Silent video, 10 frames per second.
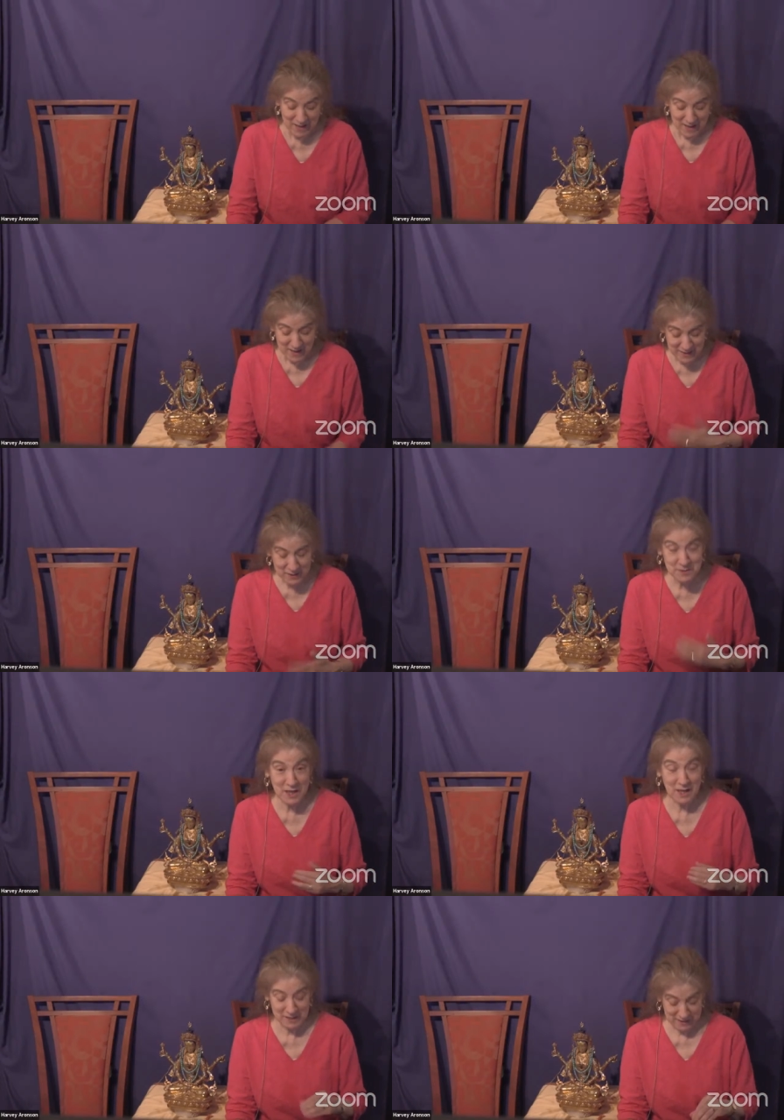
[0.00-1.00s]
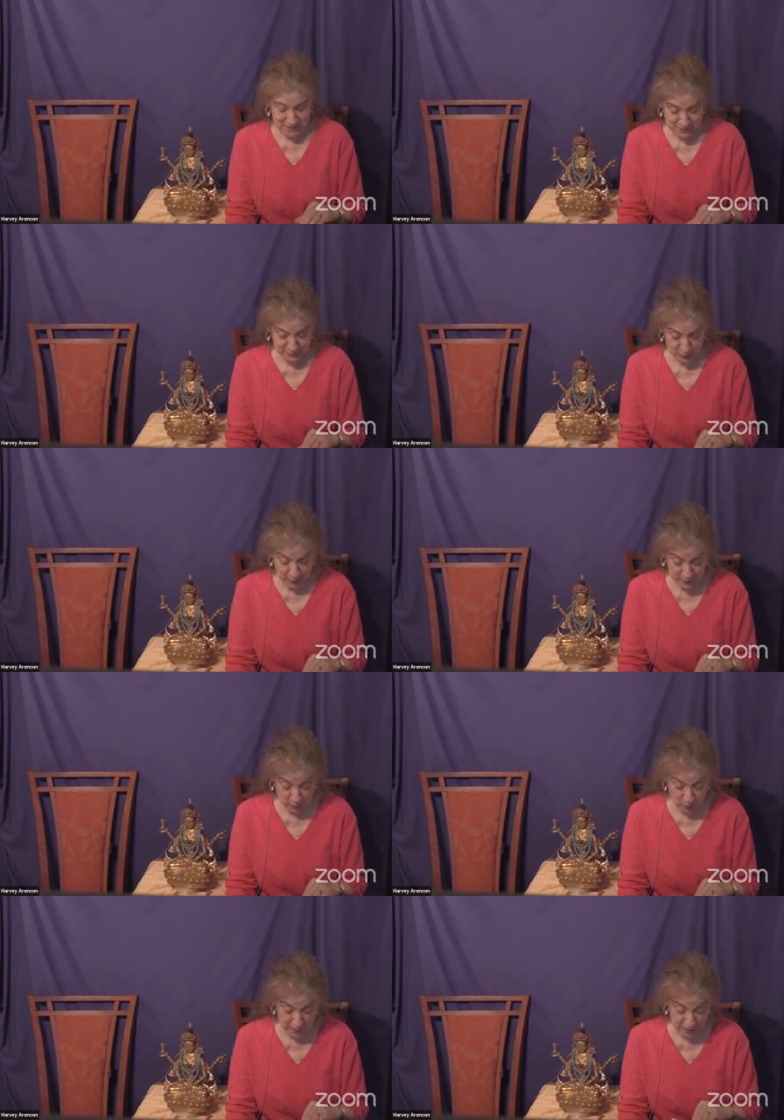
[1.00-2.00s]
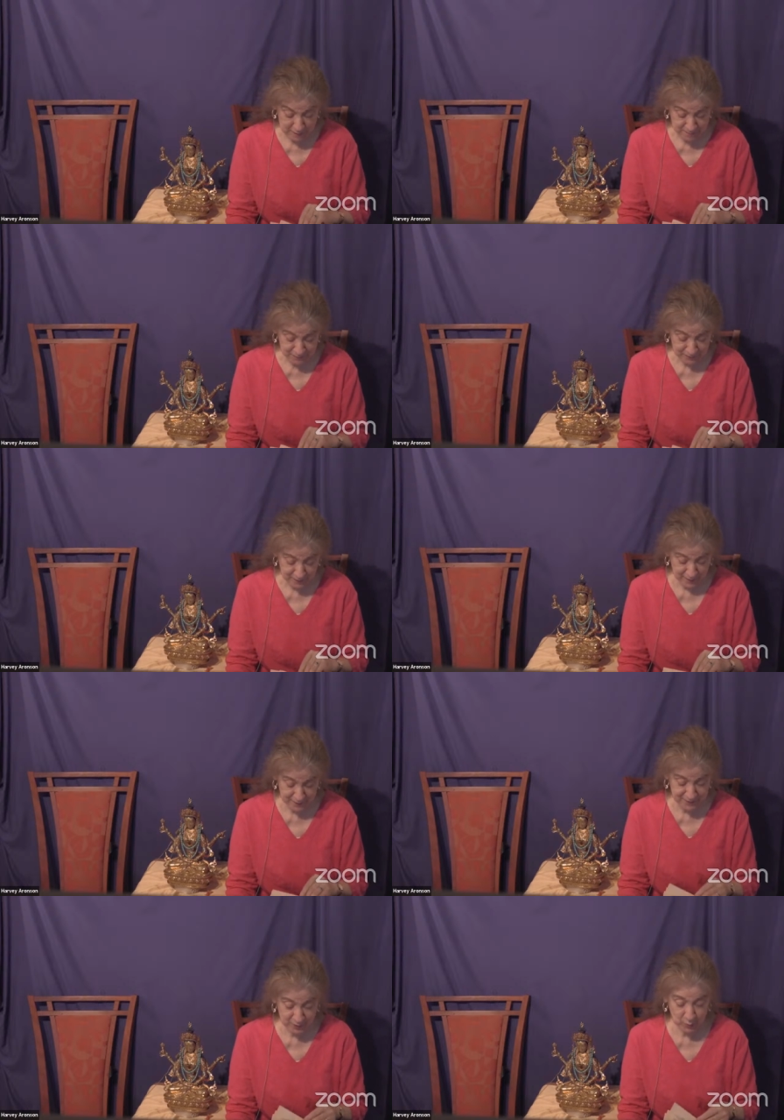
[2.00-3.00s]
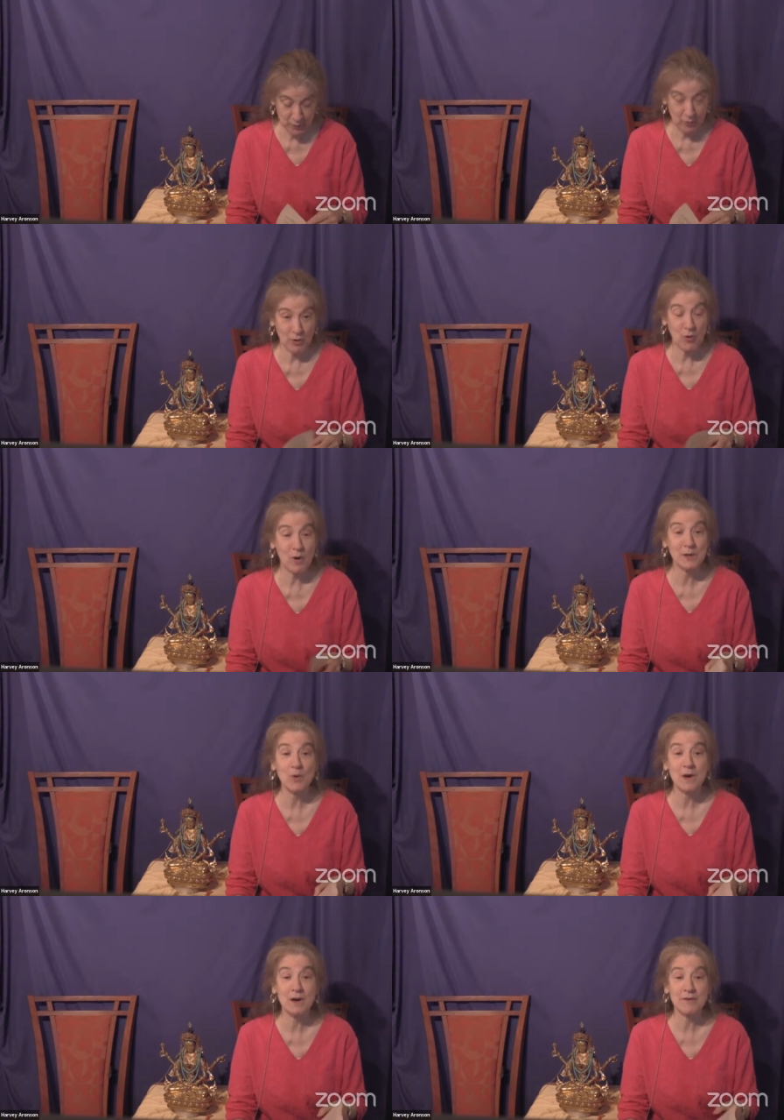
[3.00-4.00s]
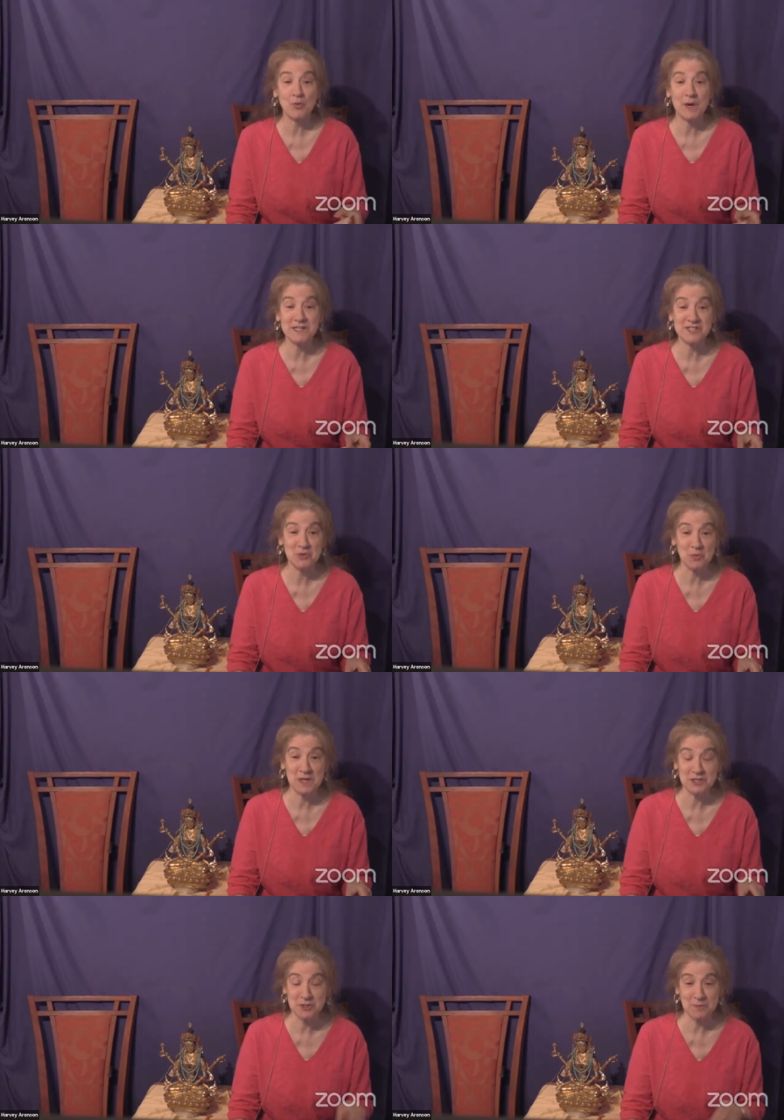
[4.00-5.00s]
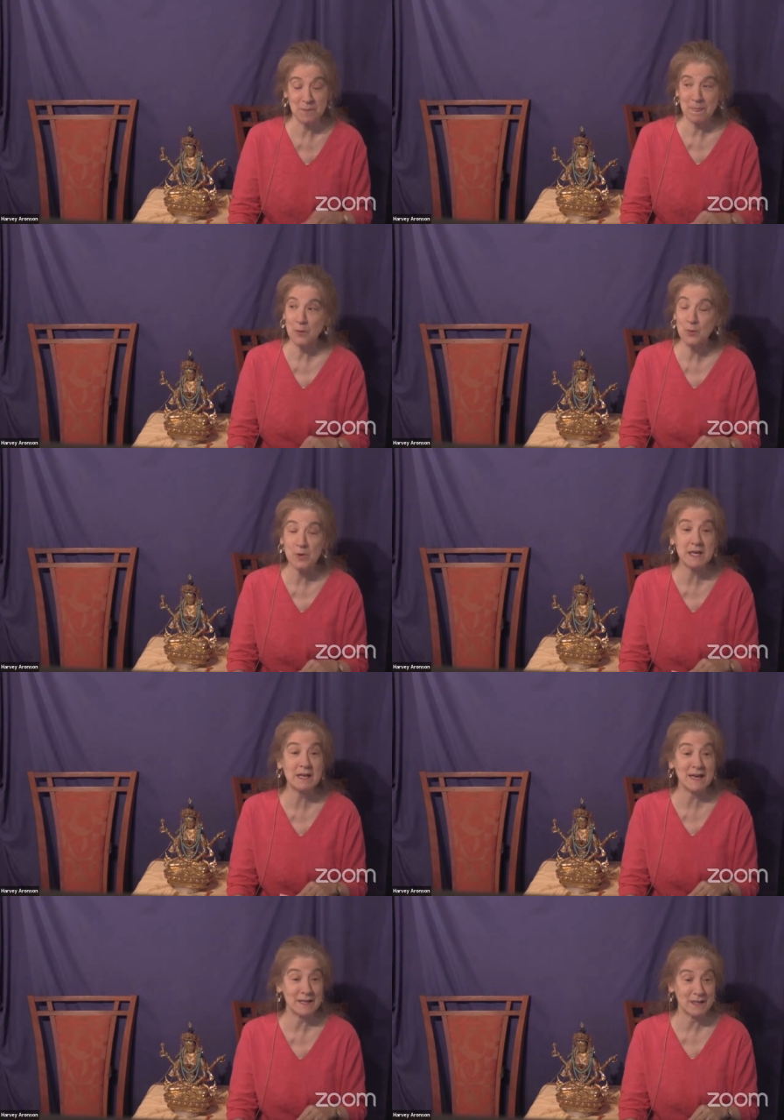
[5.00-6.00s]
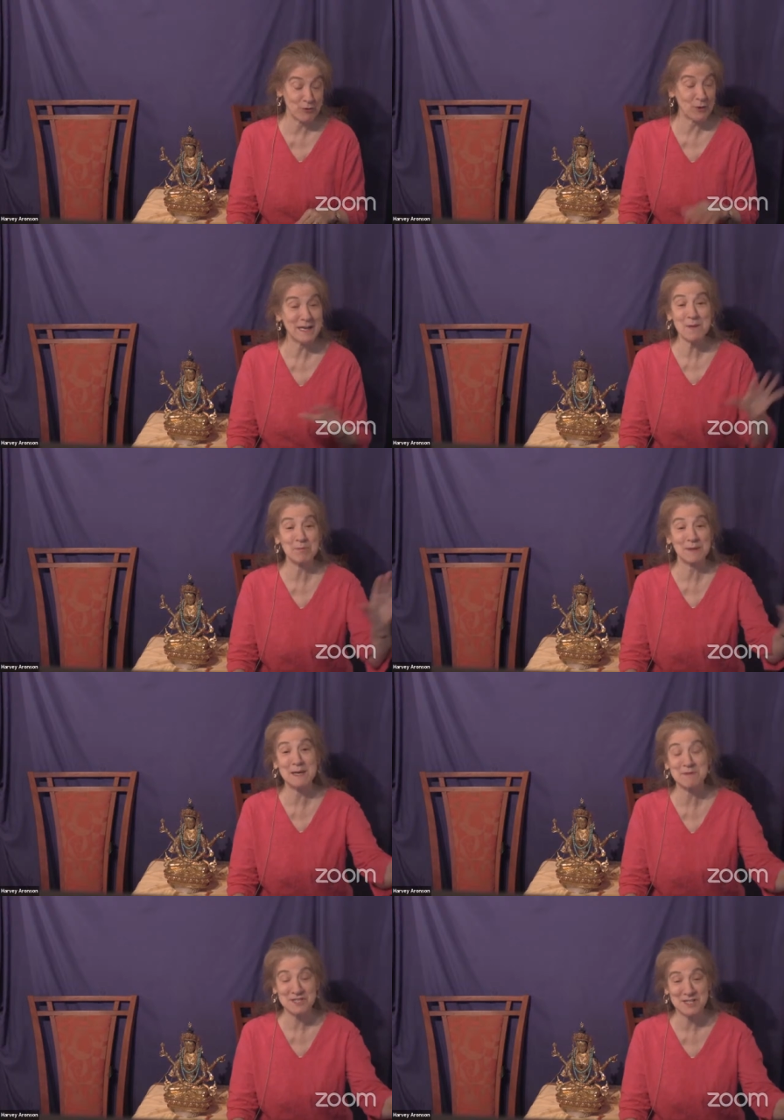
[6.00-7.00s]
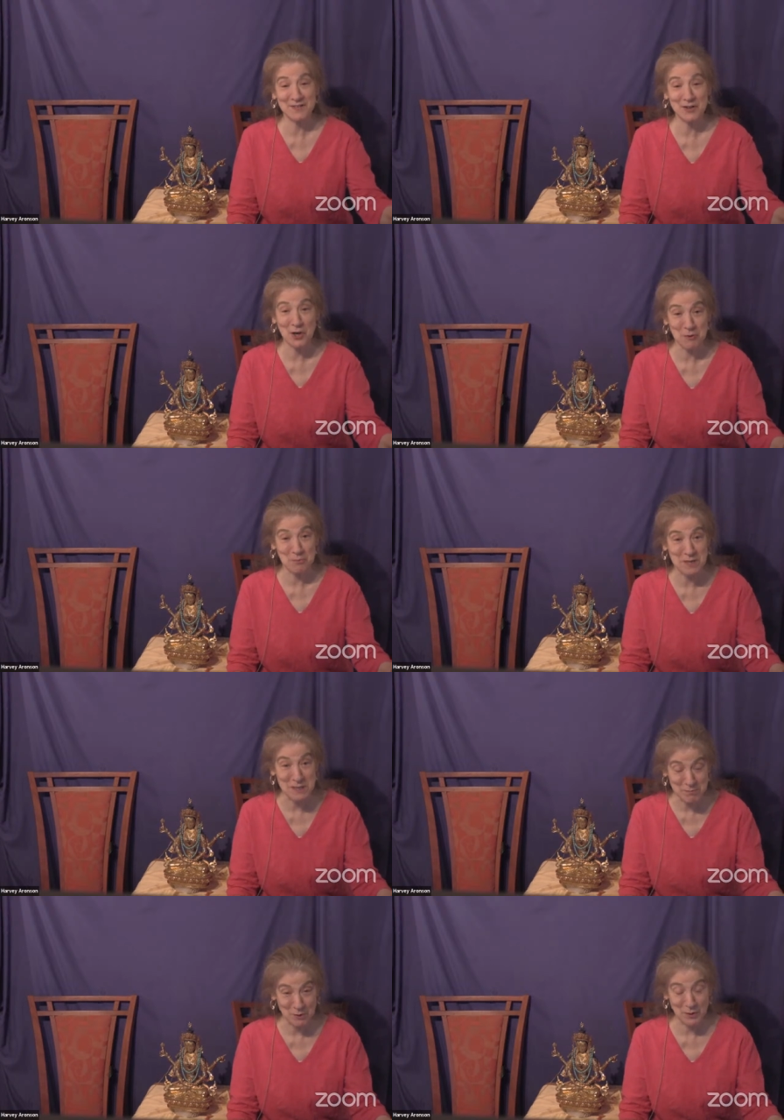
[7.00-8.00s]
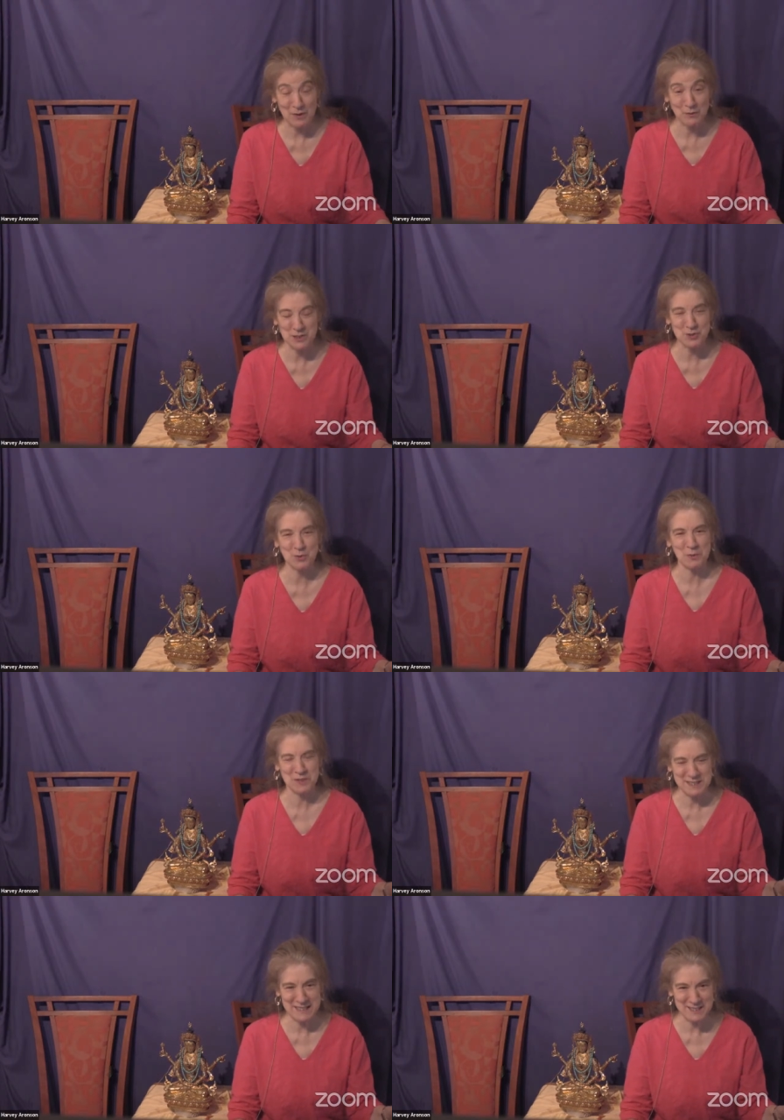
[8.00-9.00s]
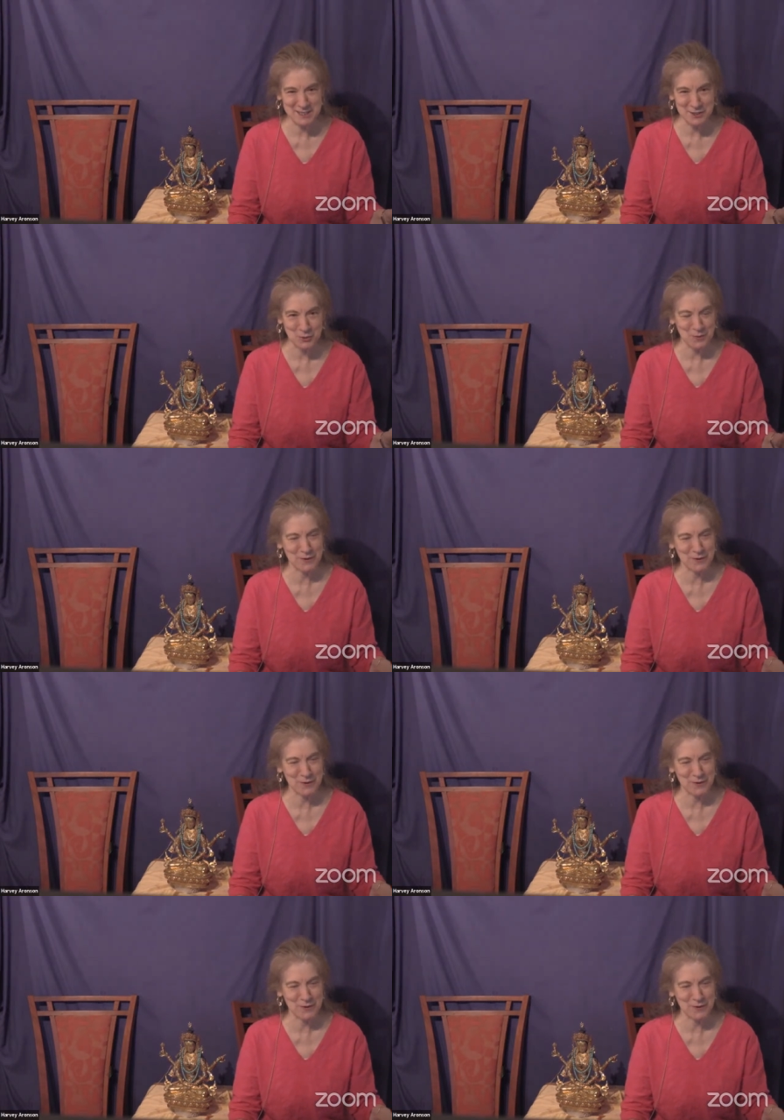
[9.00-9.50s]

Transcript: And he goes on like this for quite a while. I think we're all quite aware of the ways in which we get involved. We can't blame this on the other people, which is what we tend to do.